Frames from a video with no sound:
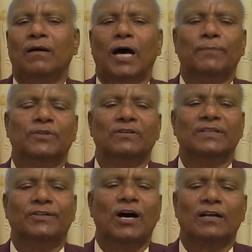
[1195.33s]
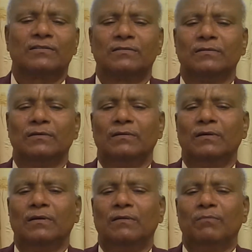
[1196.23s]
observed in dogs
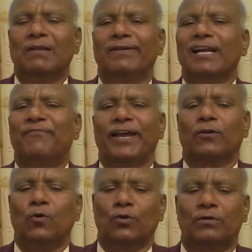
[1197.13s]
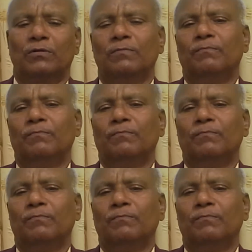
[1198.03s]
will be rough hair coat.